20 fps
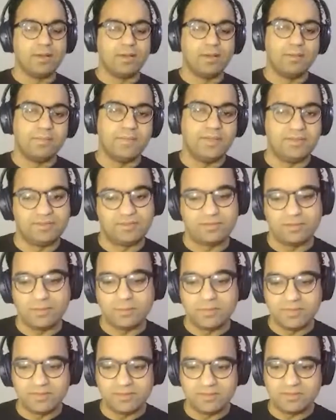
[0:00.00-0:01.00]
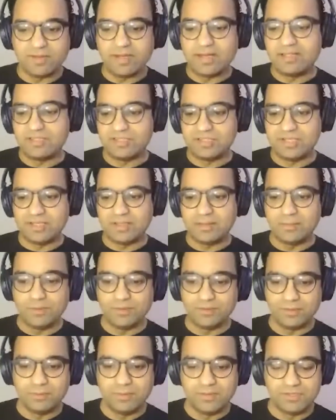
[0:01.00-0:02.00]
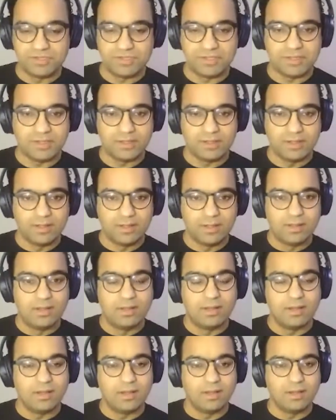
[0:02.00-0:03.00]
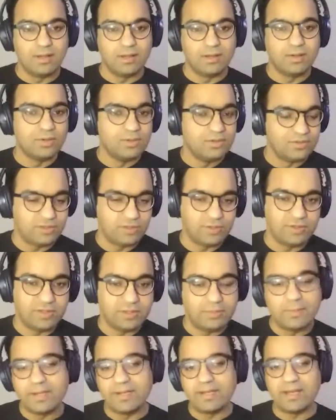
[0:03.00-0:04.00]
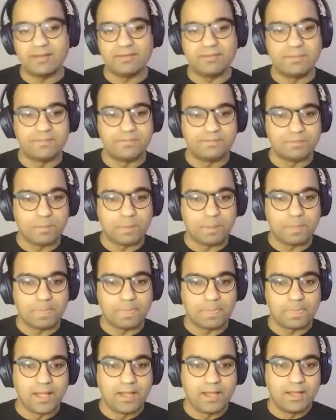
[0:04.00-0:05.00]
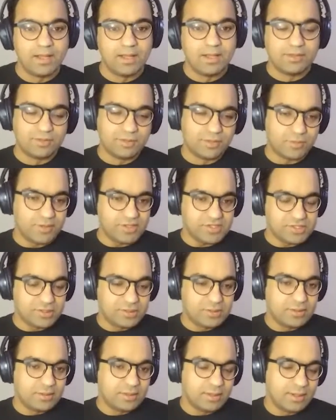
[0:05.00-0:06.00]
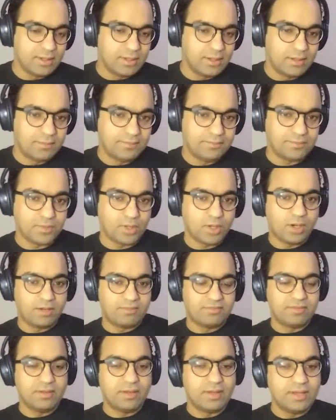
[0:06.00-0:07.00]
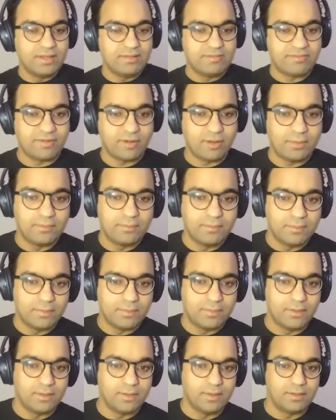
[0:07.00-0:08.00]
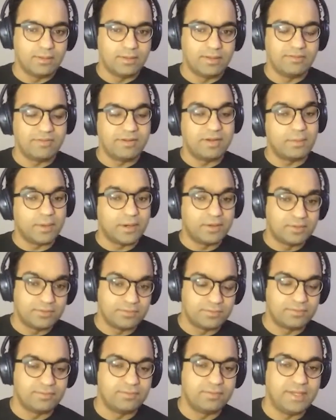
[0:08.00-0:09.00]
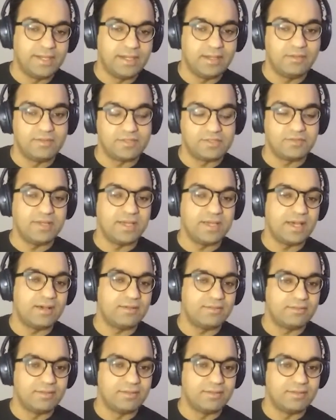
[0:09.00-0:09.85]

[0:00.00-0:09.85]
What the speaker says: based on the business strategy and the most immediate goals your team might have. So the question of learning from different amount of data which we have